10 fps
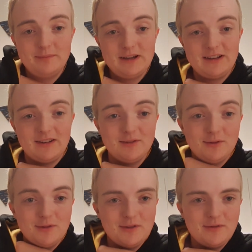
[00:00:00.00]
We can
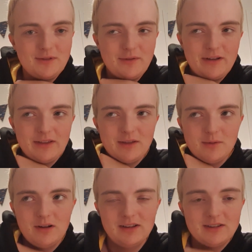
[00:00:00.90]
ignore the fact that the
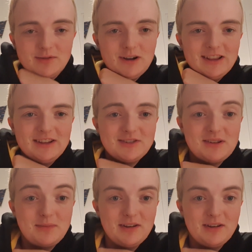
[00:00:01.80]
world is quite literally